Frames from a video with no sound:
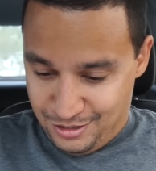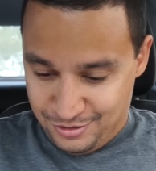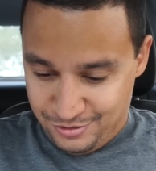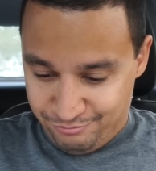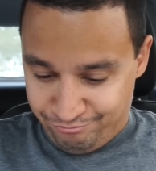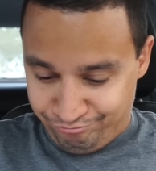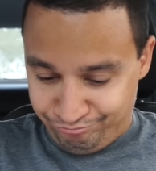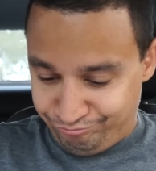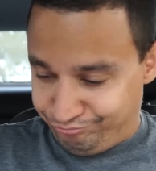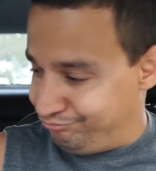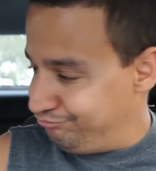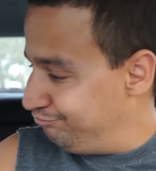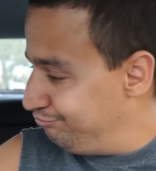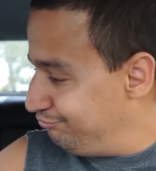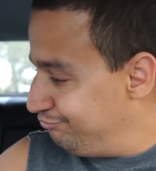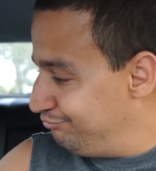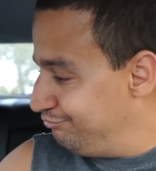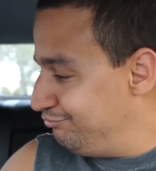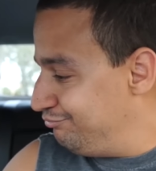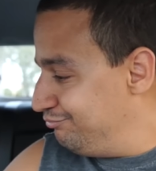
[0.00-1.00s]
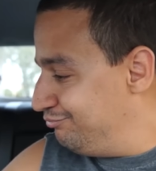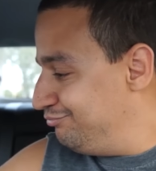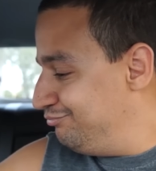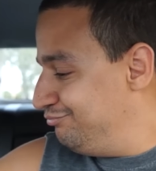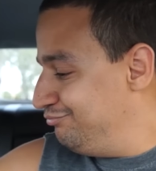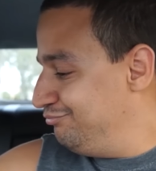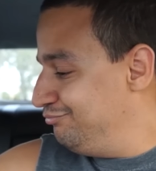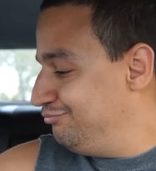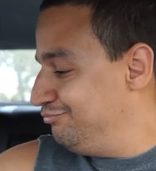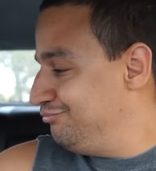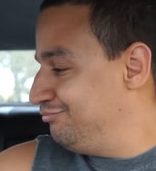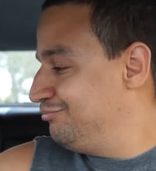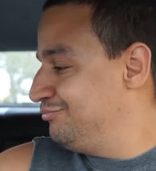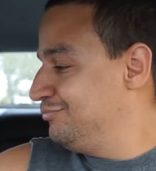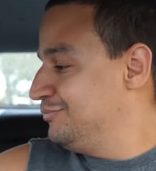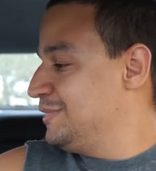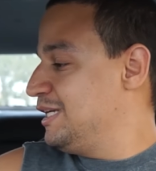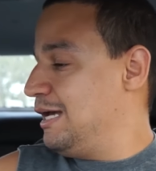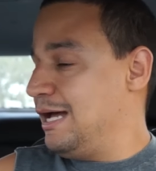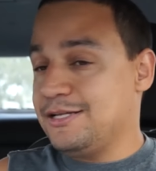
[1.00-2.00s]
mm -mm -mm
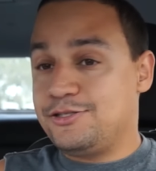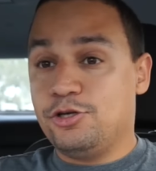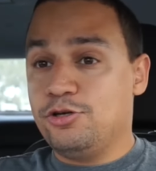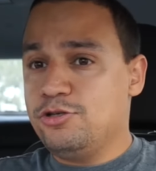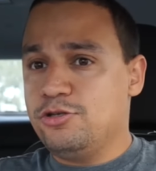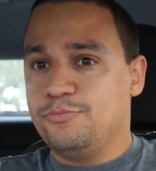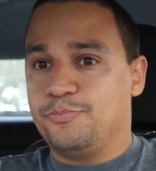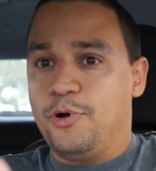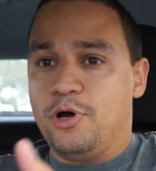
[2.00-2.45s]
I told you